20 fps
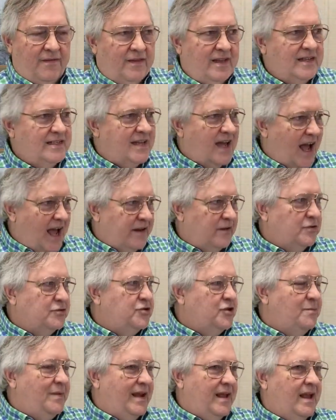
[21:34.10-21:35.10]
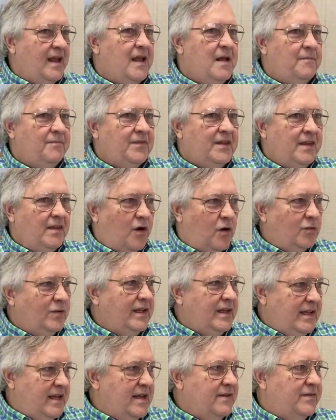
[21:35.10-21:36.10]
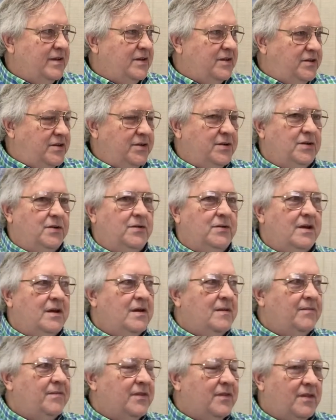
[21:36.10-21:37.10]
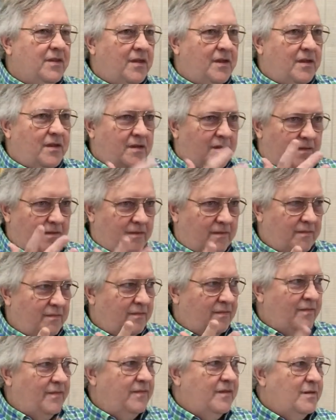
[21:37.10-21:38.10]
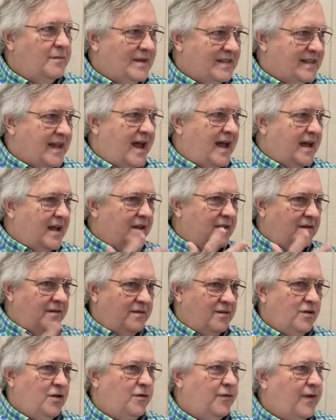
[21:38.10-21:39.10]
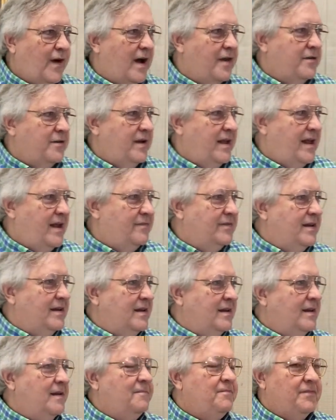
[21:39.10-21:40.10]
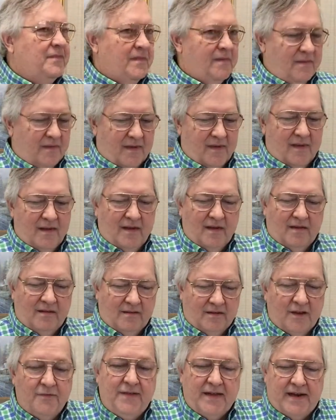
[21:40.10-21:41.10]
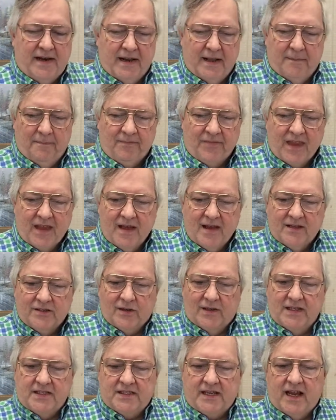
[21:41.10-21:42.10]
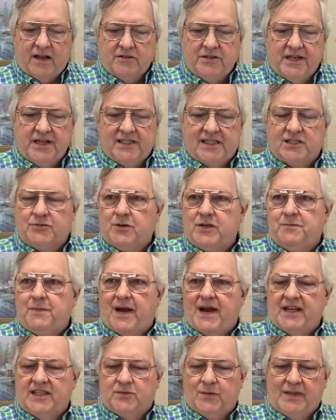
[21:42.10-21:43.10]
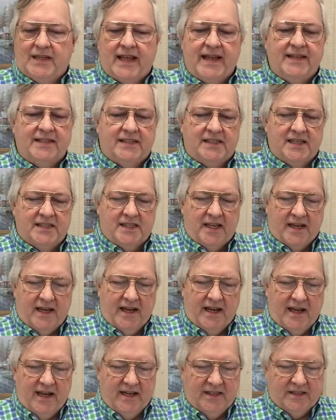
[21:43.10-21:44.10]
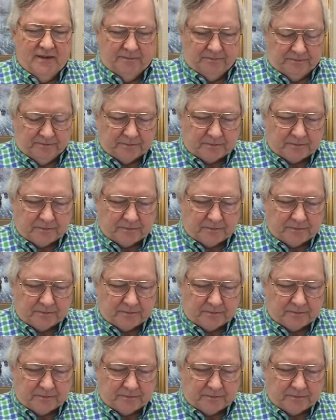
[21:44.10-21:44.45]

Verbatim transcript: this title should be only given to the Messiah, your Father in heaven, divinity. So let's see how Jesus responds when they insist that he eat.